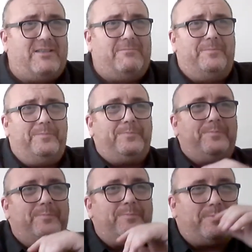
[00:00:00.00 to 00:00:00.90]
question.
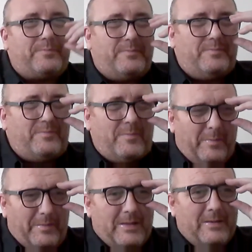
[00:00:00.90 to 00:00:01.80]
So
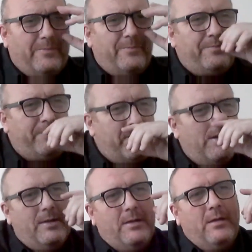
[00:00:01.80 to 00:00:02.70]
Tim, what's the last